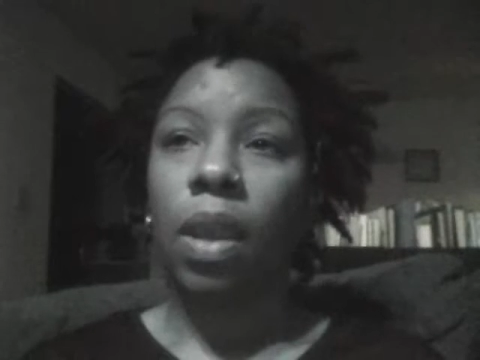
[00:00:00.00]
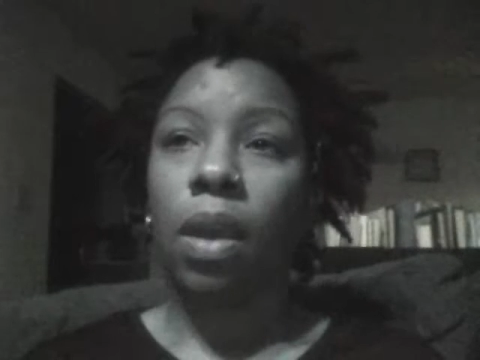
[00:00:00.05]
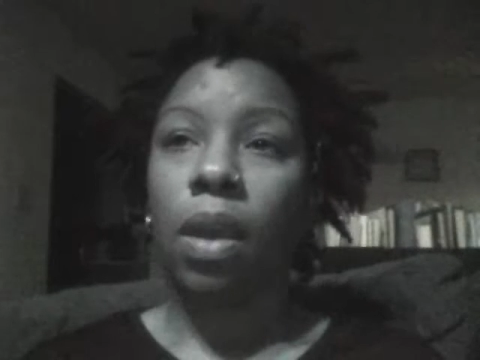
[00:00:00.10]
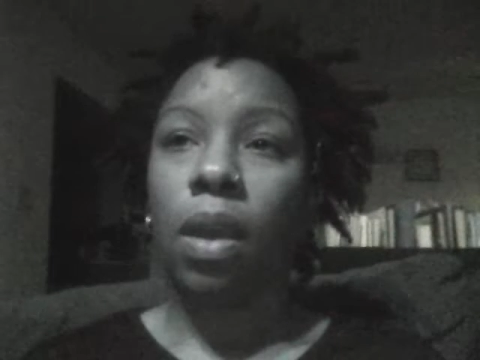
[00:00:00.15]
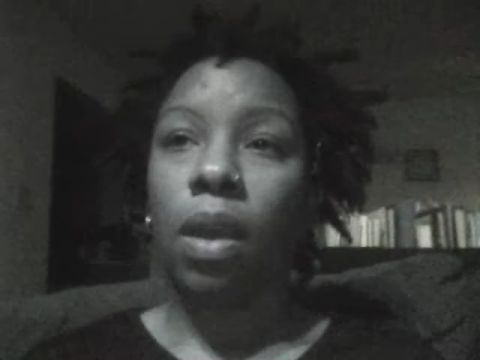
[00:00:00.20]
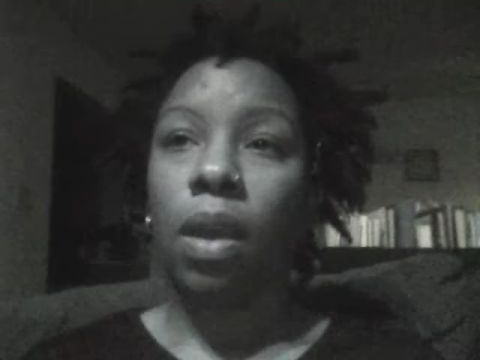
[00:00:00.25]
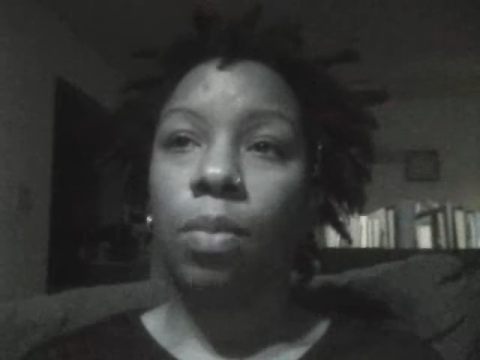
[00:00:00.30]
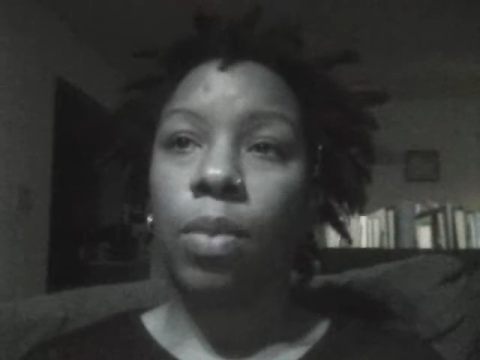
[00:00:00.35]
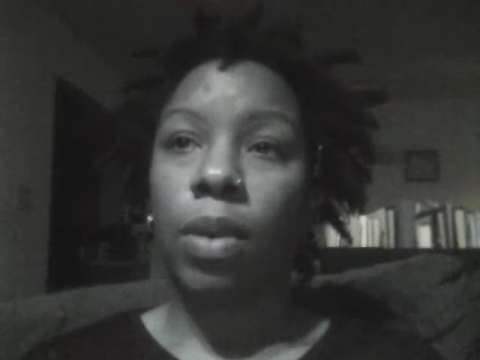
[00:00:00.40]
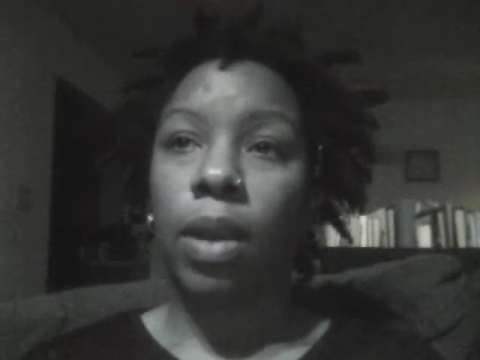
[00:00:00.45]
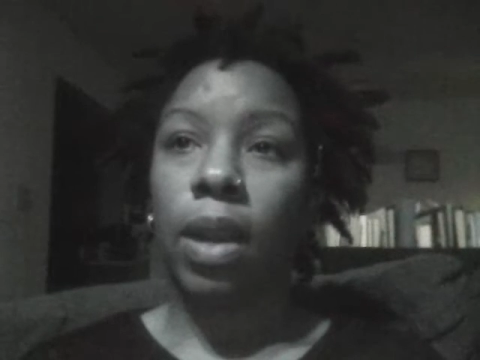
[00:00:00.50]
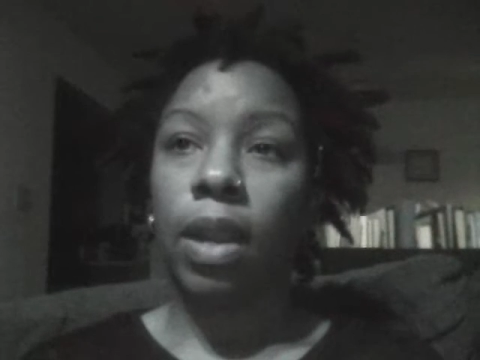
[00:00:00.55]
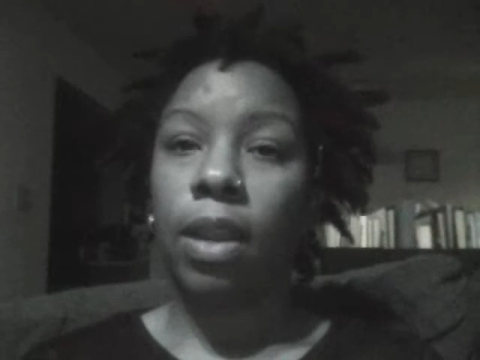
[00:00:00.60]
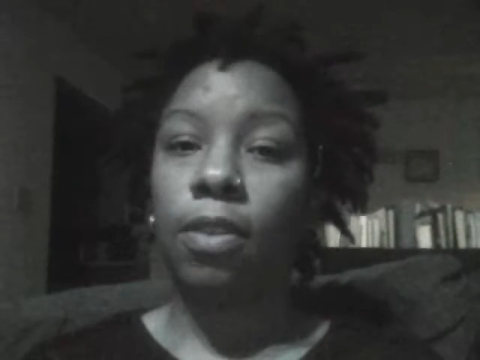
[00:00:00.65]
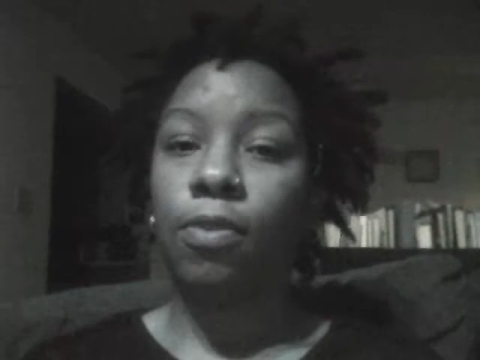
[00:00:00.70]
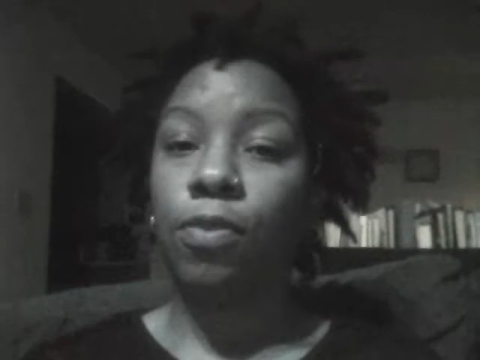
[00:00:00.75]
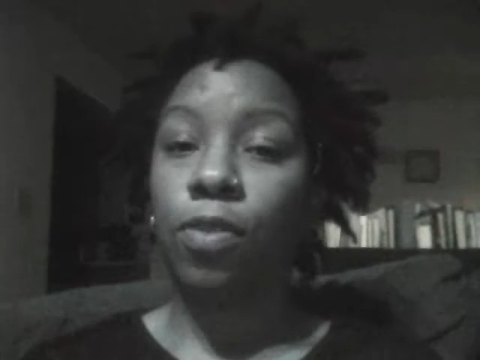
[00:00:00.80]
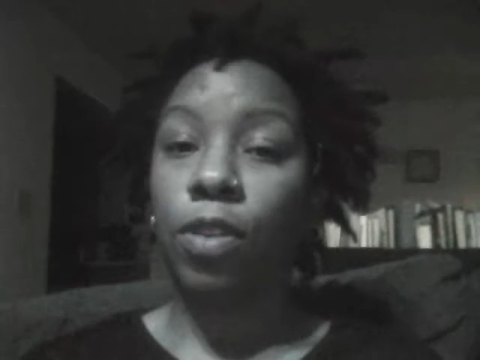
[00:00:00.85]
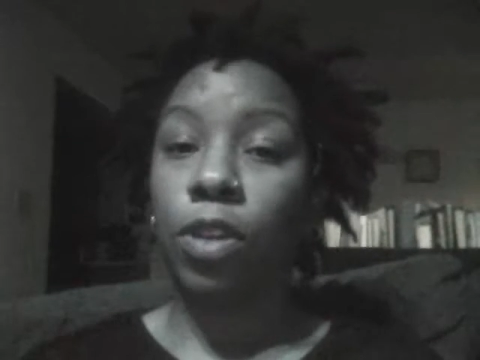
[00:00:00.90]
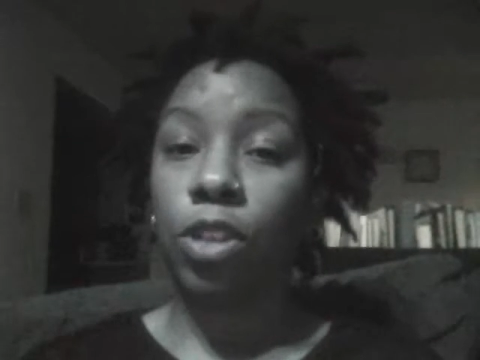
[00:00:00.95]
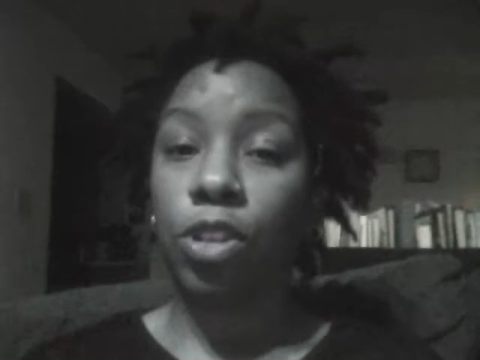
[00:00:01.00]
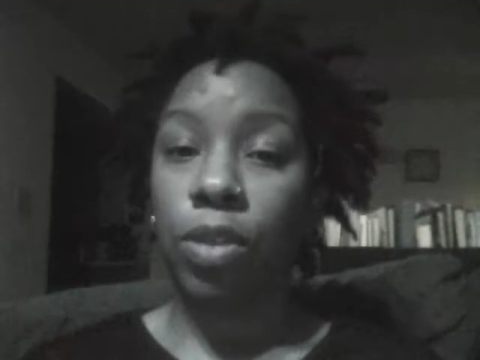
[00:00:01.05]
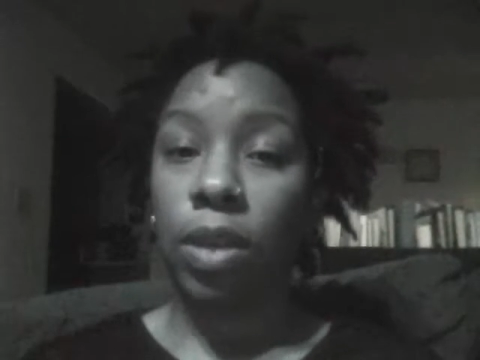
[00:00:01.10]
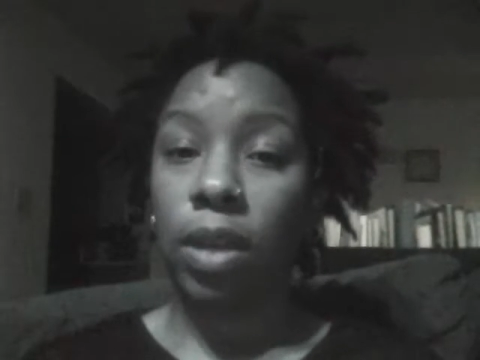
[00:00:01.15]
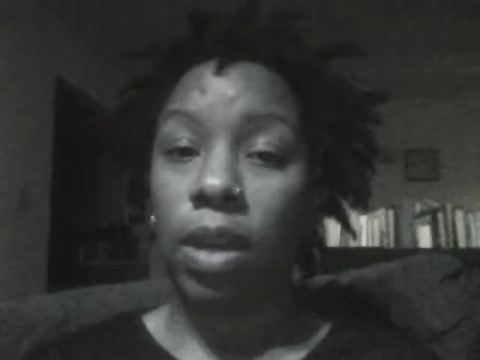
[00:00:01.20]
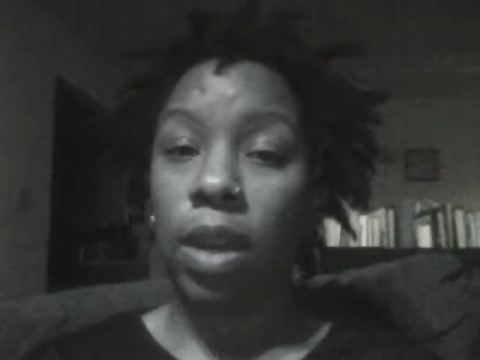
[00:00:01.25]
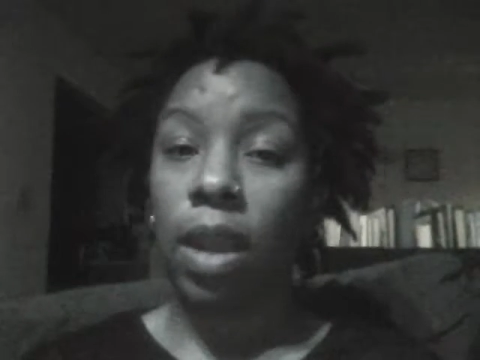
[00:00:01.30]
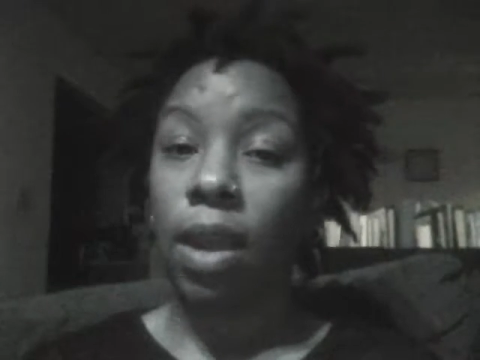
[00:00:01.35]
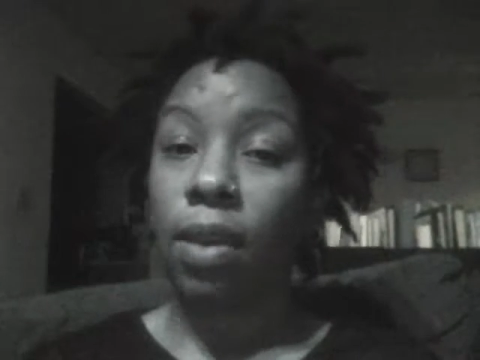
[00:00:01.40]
When I get frustrated,